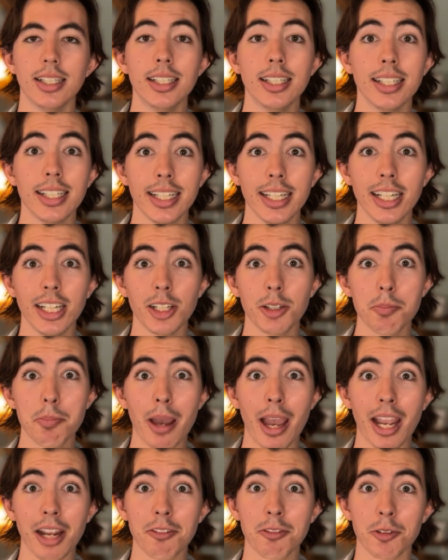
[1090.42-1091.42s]
Here,
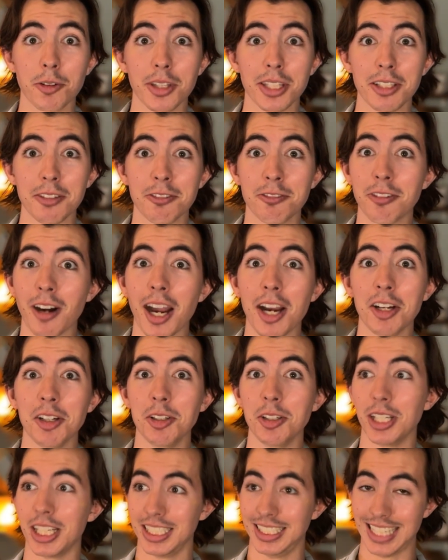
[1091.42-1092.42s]
back for the
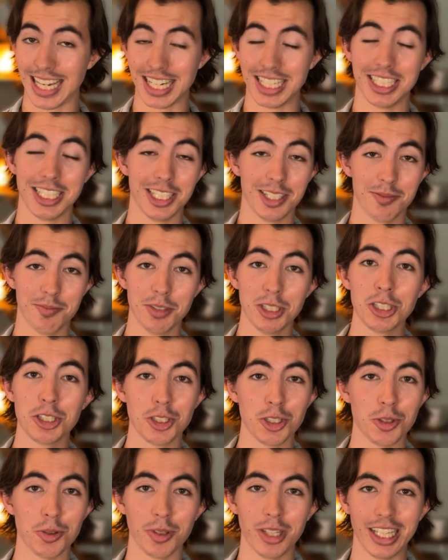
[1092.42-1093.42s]
final addendum
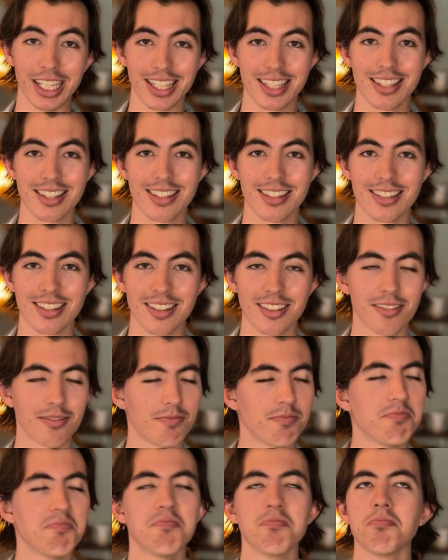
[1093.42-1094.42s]
to this
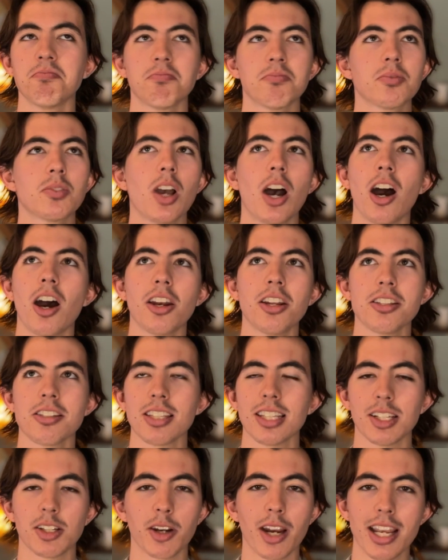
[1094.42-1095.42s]

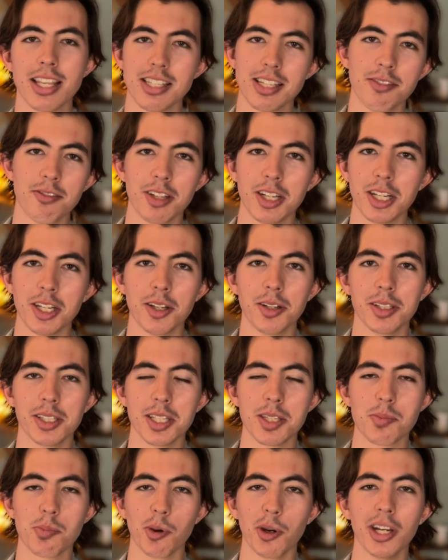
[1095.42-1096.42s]
honestly crazy video at this
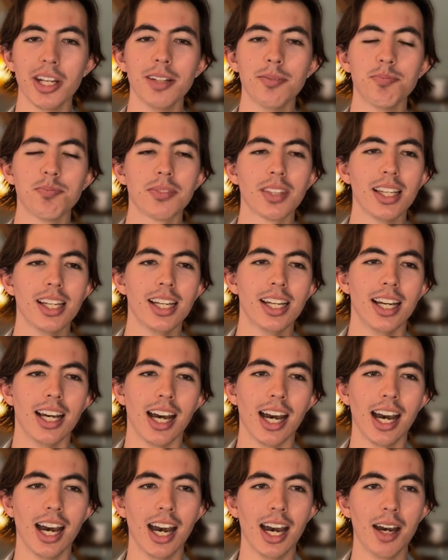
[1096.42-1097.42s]
point.
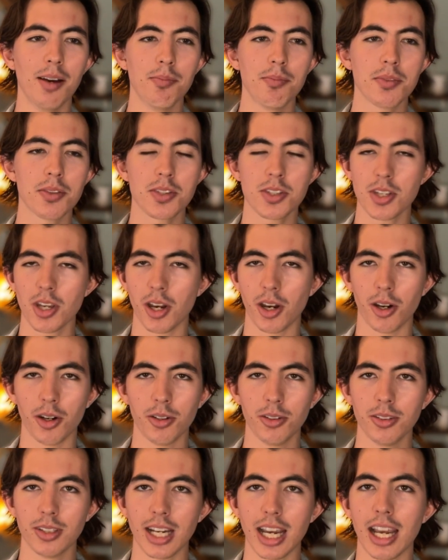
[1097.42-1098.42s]

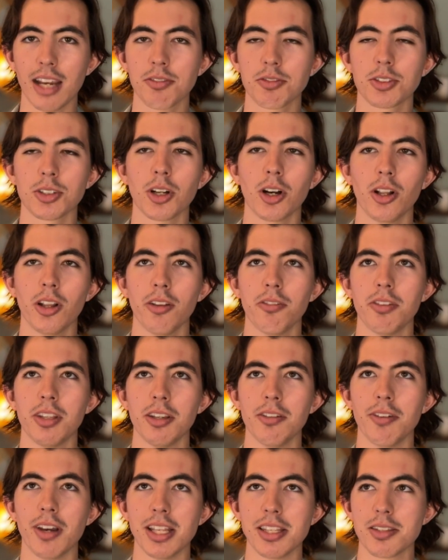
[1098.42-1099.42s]
So, after all of the
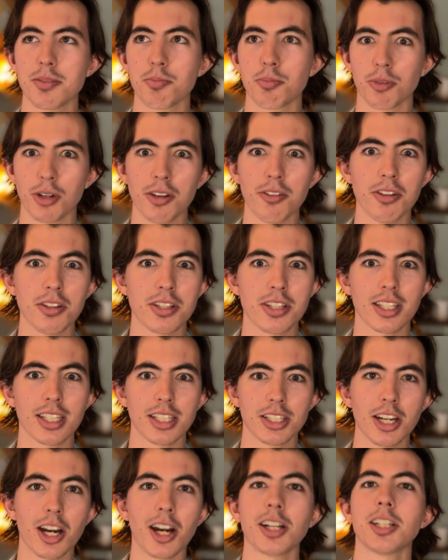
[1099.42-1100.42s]
events previously
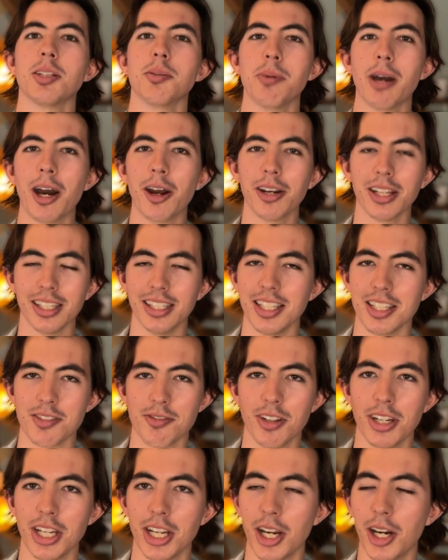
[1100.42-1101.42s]
talked about in this
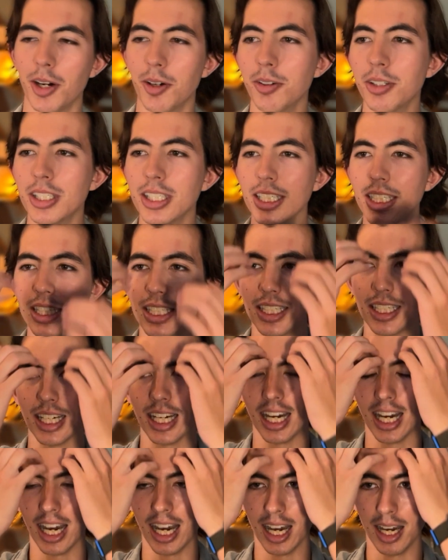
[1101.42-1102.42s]
video,
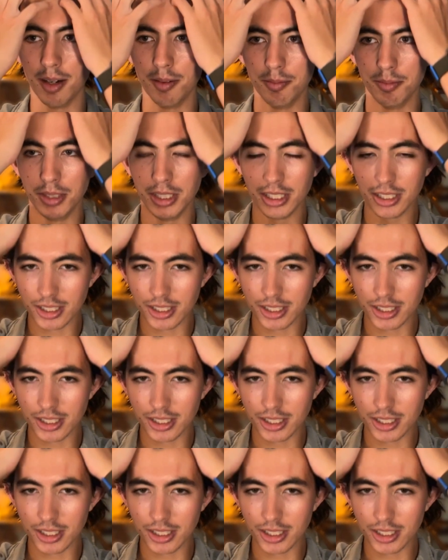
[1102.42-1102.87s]
André